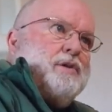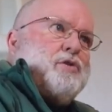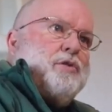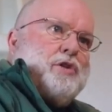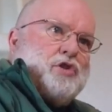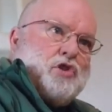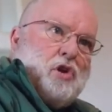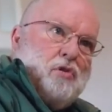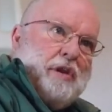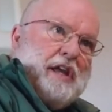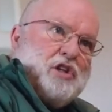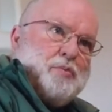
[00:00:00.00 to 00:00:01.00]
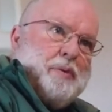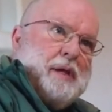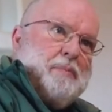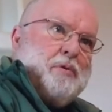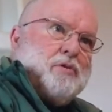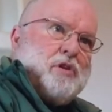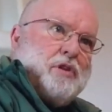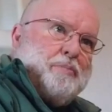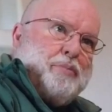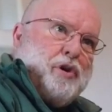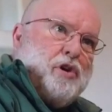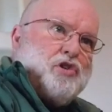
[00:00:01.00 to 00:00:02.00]
to the Stone Age people, to the
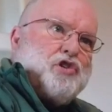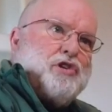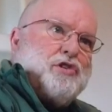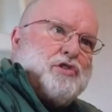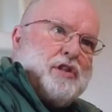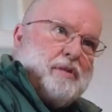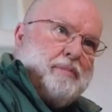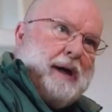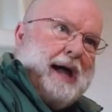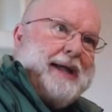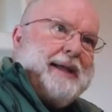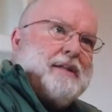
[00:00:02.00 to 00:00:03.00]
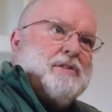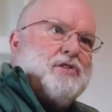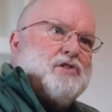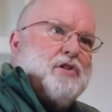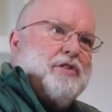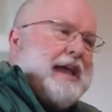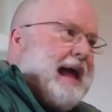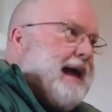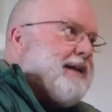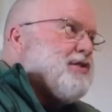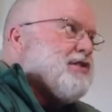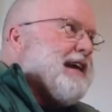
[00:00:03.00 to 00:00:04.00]
Persians, to the Mayans, to the
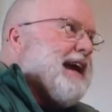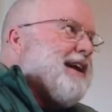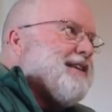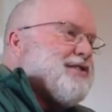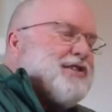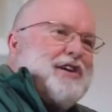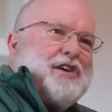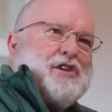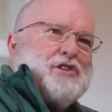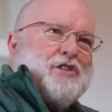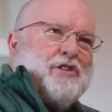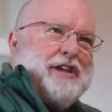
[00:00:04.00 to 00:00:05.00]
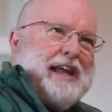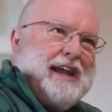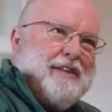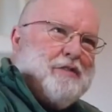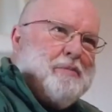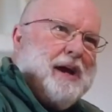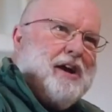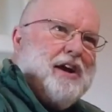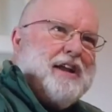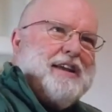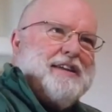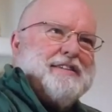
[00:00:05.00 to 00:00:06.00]
Aztecs, to the Native
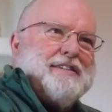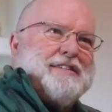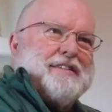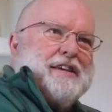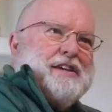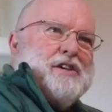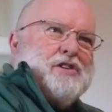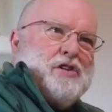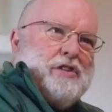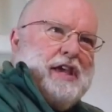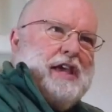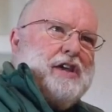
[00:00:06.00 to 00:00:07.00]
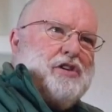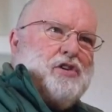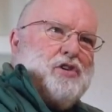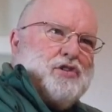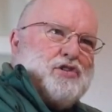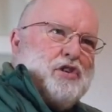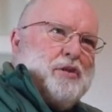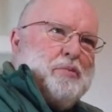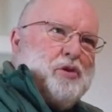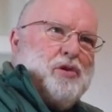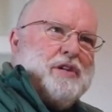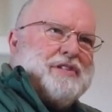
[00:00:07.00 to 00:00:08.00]
Americans, to the Hindus, to the
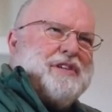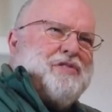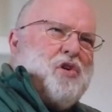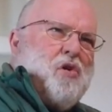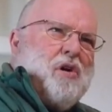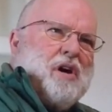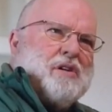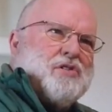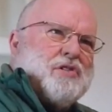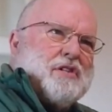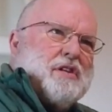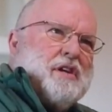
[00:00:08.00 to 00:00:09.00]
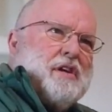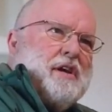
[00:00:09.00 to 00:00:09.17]
Buddhists, of course.